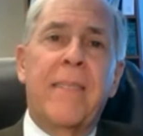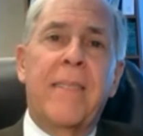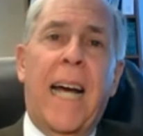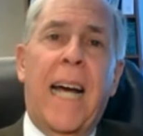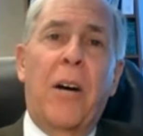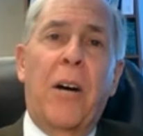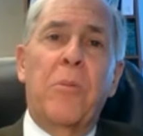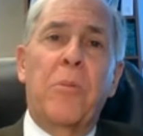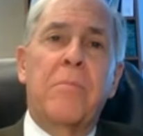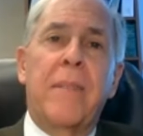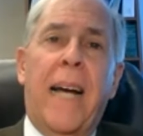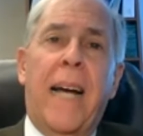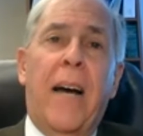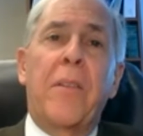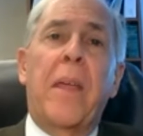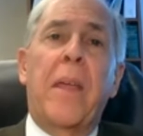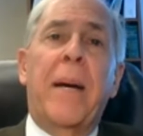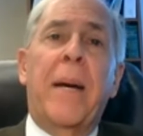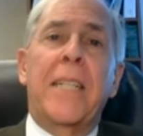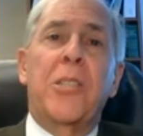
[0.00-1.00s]
how
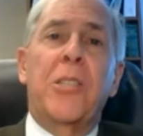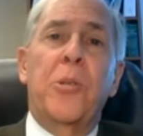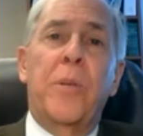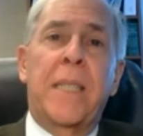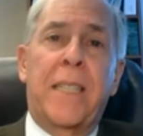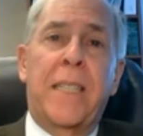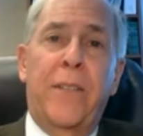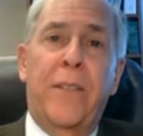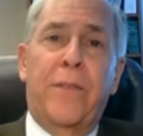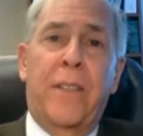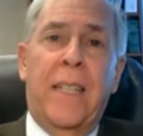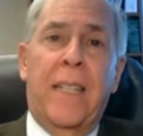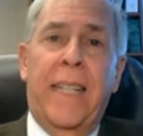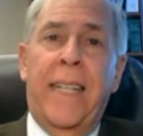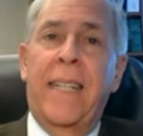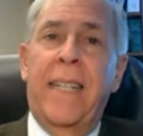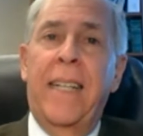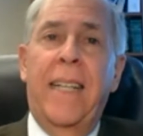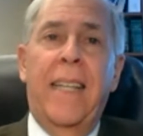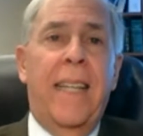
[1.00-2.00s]
they might do it
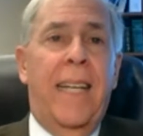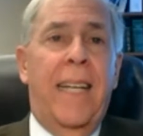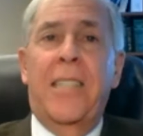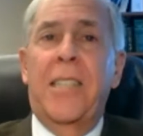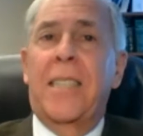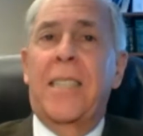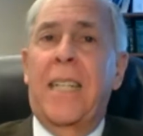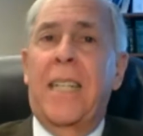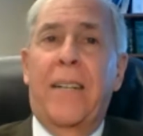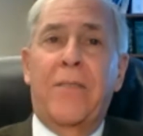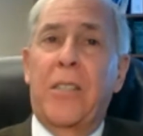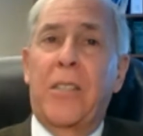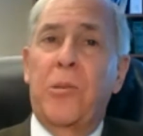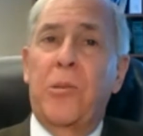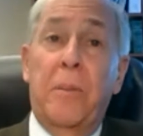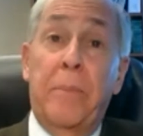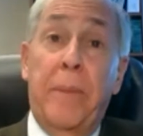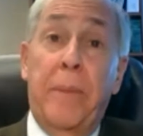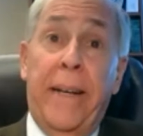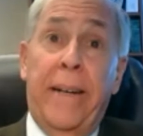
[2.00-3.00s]
differently. They just have to
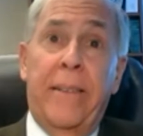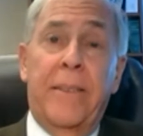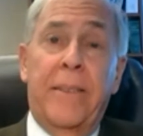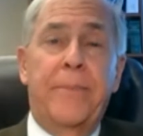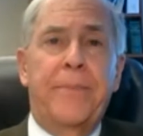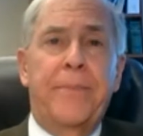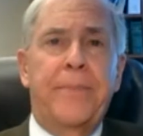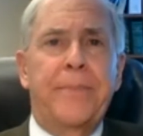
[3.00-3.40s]
do it better.